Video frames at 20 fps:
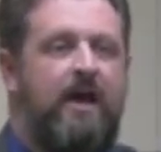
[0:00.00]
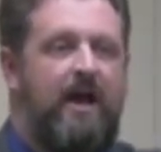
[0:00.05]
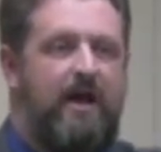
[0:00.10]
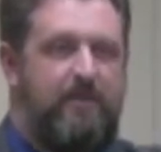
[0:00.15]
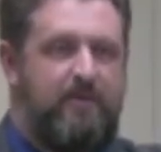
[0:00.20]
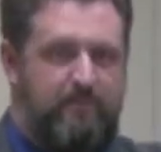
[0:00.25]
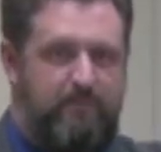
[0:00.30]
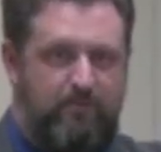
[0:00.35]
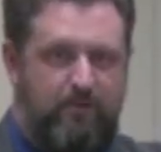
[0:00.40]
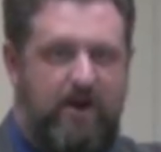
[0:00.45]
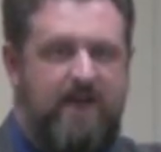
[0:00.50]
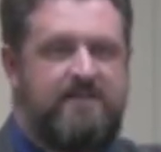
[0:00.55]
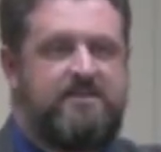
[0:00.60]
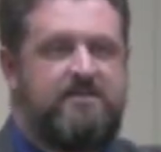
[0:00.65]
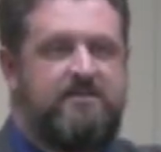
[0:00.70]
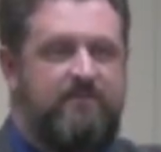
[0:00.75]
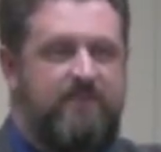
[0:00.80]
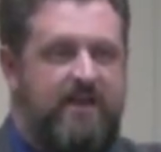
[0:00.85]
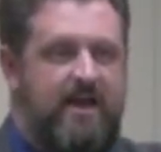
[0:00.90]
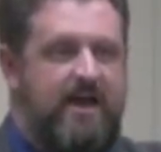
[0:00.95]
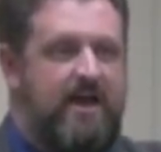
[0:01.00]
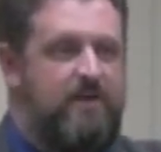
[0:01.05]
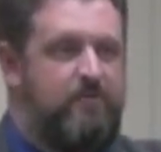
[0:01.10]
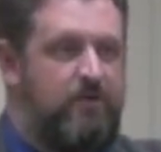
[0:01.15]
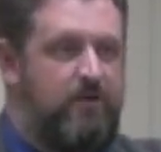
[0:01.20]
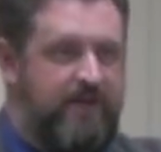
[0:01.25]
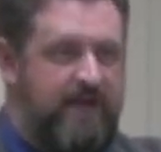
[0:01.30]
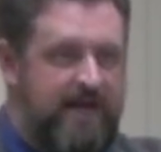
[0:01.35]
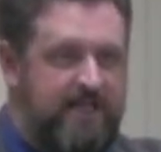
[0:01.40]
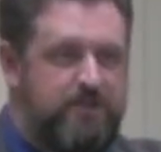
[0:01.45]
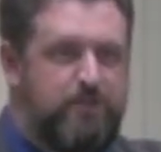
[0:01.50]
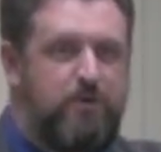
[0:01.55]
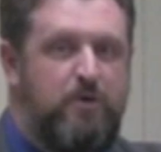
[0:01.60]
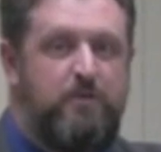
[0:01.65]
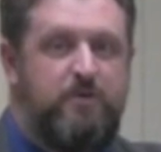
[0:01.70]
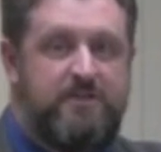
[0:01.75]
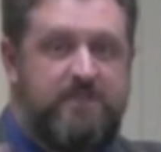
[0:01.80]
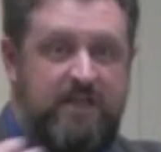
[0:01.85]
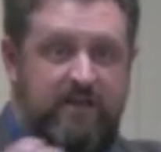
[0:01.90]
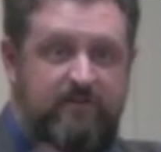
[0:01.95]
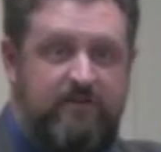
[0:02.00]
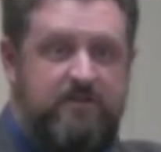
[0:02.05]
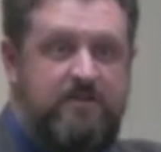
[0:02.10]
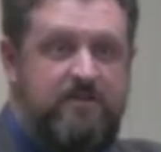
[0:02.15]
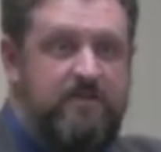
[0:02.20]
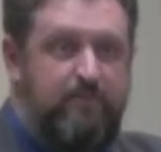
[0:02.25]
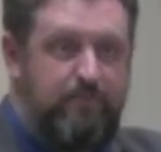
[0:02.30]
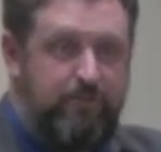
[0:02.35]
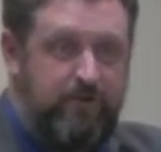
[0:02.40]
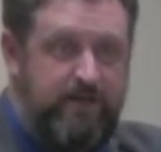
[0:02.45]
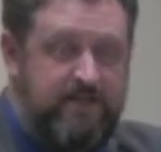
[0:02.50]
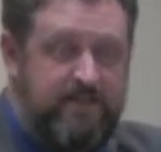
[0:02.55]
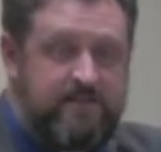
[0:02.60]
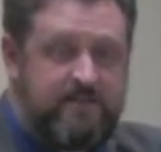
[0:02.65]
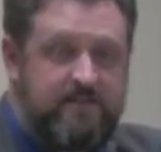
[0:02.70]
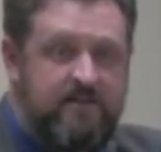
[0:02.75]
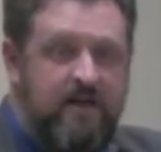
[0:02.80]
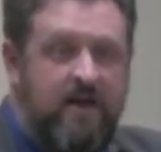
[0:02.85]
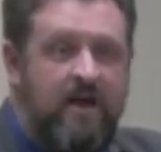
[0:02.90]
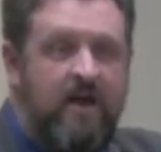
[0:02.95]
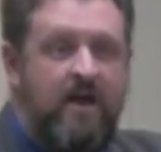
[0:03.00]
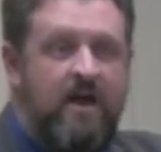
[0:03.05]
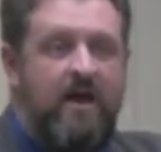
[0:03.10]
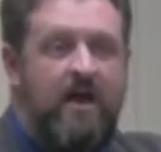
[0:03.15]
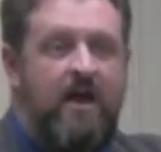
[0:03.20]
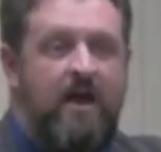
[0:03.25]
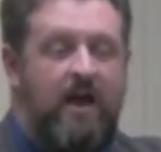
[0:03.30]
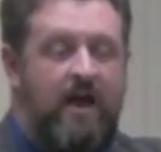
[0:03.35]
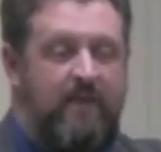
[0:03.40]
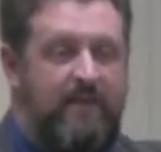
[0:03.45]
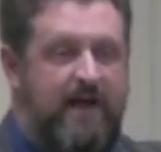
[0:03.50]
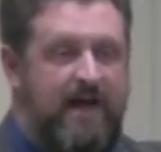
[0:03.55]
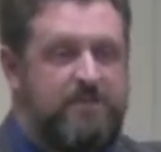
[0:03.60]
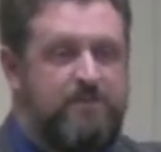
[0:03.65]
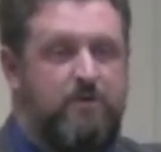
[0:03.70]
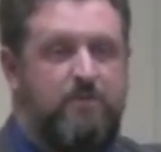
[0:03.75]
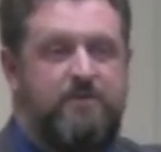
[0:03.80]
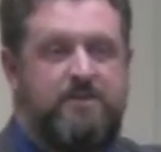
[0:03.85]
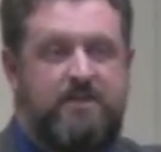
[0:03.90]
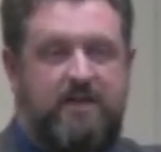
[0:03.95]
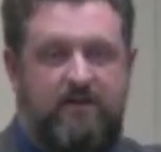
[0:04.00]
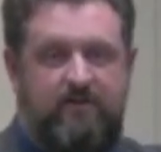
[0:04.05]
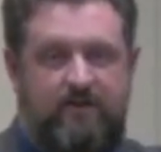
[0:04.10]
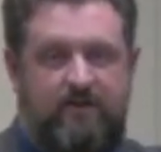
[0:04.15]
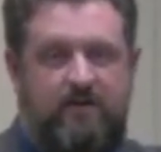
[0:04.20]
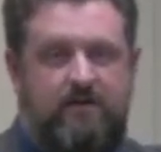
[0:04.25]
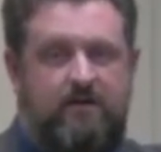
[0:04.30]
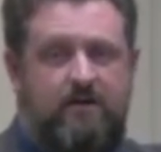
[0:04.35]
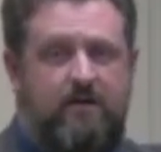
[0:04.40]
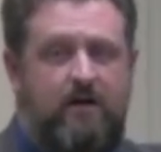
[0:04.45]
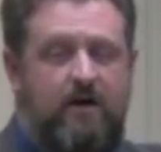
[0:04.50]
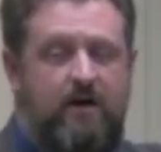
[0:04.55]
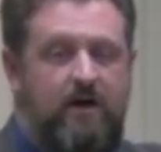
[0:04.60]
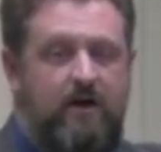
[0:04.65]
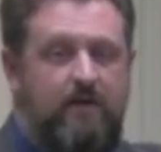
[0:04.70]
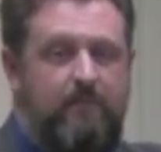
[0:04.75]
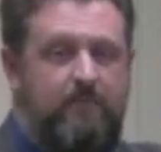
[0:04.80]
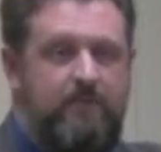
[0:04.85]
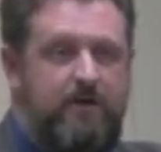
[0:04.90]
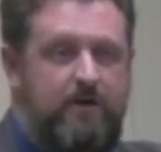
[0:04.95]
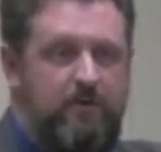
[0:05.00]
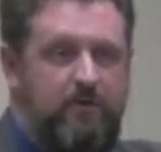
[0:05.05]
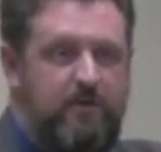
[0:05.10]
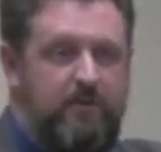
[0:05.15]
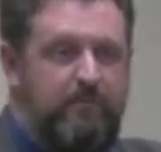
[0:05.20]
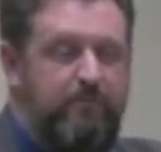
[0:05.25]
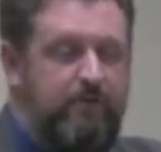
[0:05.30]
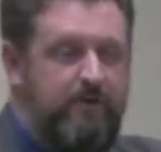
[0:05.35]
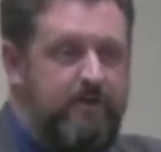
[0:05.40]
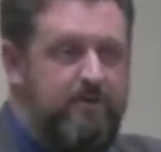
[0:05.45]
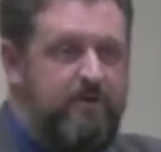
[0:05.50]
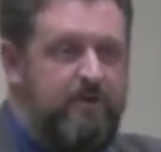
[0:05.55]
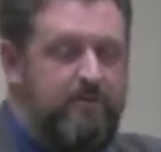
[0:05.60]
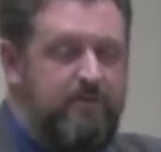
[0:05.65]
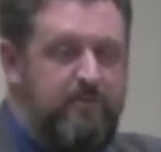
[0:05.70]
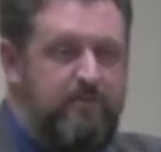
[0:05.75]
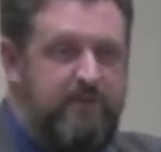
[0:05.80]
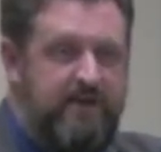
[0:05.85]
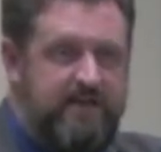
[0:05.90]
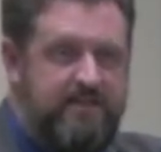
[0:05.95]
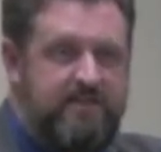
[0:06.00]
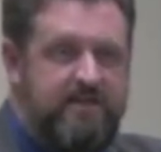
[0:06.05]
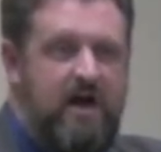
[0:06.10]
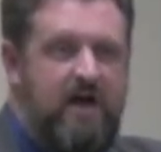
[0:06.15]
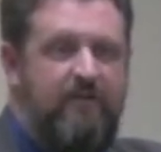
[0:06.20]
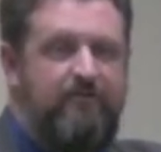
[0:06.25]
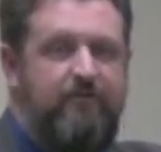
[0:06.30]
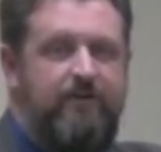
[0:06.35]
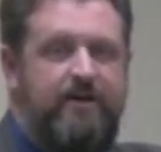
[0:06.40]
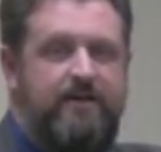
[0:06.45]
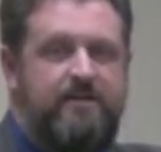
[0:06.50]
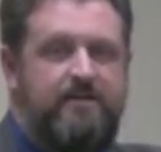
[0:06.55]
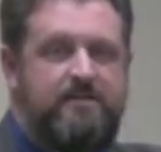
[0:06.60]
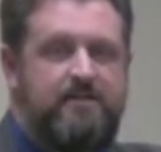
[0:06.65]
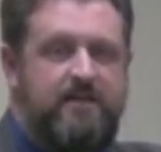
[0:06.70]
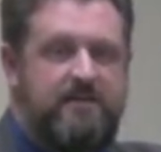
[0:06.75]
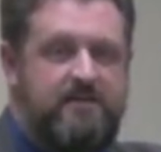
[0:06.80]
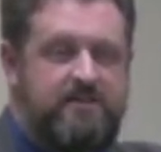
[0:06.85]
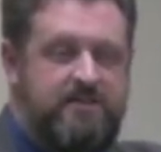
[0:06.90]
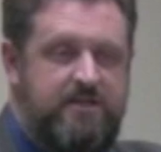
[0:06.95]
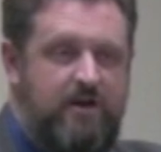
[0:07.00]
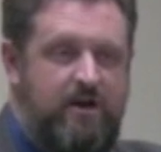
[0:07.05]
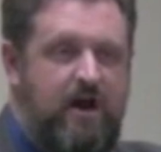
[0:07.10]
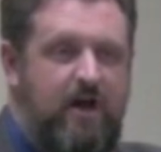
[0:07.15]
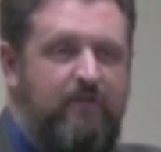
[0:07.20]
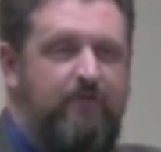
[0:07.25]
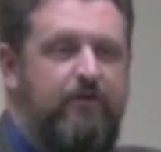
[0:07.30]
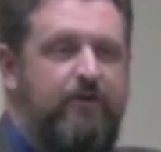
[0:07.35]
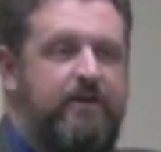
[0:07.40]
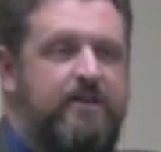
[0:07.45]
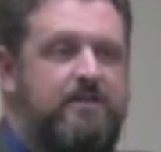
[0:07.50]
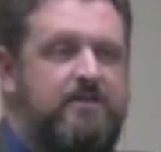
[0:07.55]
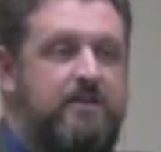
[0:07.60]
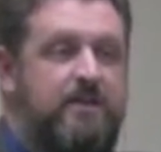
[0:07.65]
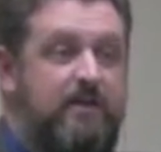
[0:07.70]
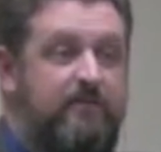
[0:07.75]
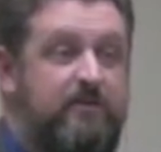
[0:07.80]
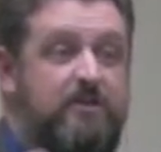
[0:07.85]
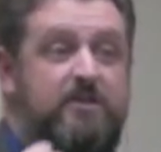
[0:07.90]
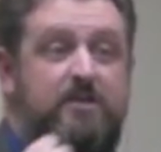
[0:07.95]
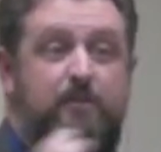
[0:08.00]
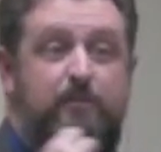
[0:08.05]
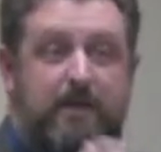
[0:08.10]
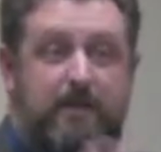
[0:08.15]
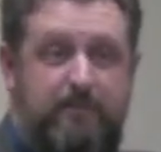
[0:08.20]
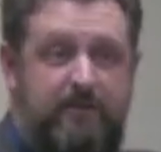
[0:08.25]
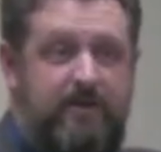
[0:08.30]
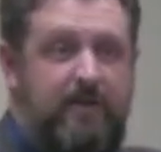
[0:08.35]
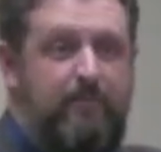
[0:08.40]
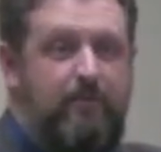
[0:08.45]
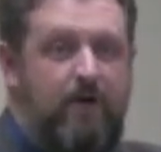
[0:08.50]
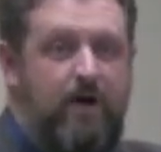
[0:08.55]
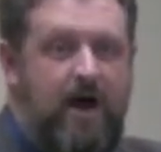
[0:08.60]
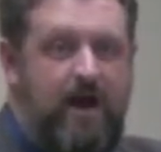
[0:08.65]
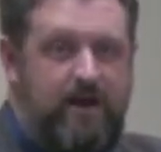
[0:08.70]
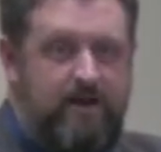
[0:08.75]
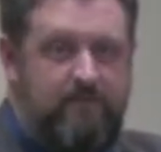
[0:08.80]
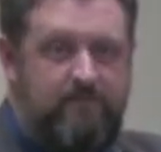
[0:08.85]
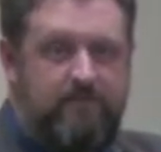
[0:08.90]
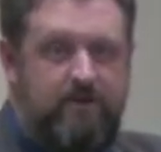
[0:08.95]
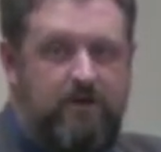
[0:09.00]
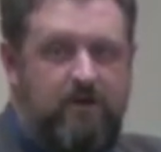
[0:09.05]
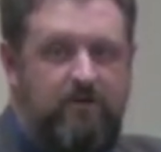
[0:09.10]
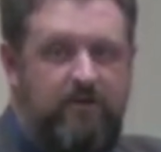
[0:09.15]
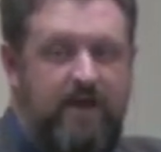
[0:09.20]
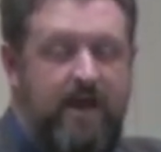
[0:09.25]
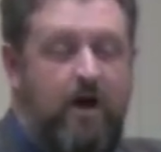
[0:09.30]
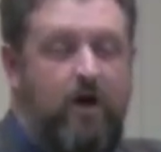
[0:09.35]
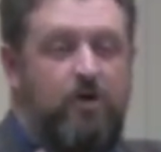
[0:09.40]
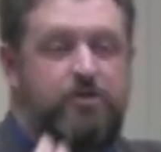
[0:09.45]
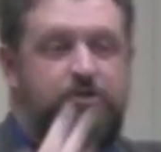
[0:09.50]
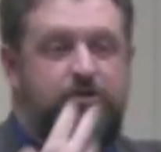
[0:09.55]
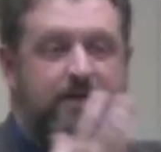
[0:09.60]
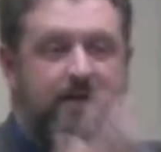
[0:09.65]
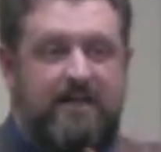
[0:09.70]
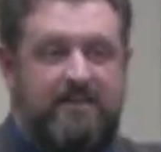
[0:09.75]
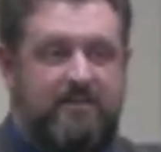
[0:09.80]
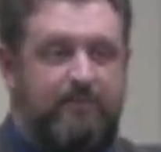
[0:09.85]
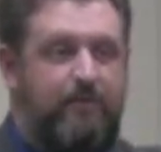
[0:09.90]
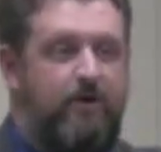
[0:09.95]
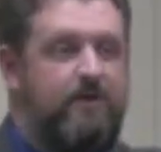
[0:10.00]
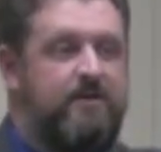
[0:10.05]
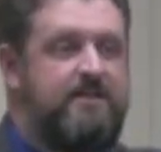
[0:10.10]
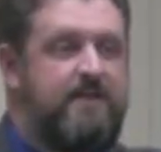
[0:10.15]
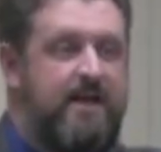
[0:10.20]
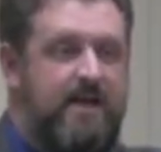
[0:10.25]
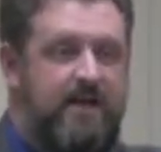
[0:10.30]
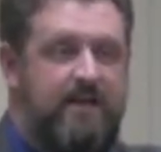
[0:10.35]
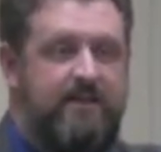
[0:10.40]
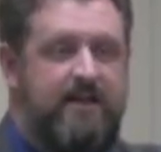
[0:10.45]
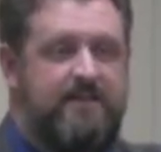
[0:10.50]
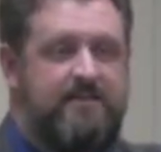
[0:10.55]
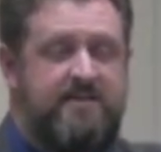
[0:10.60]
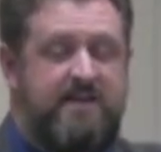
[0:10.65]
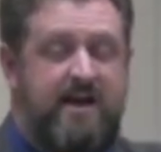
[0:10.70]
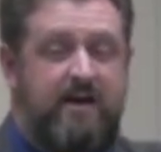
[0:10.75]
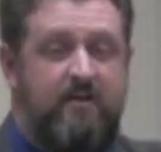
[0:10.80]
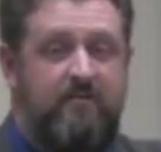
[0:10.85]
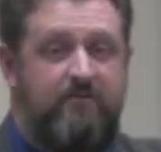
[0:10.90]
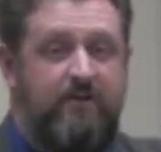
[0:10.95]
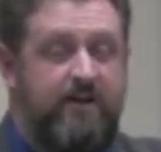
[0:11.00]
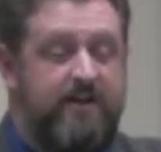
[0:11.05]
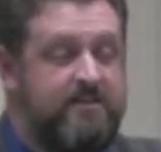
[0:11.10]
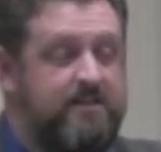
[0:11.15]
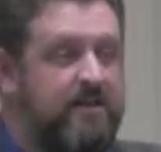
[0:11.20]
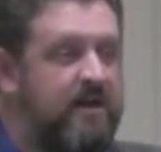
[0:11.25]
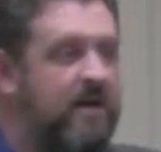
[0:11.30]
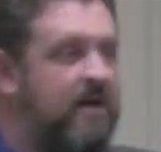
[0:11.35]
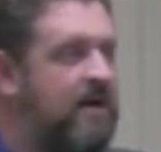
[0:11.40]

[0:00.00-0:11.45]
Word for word: and the breast of the animal. That's what was given to the priest. And that's what was given, um, you know, in the, pre the, the peace offerings and the sin offerings, even to the people that brought it. You know, they also got to partake in that sacrifice.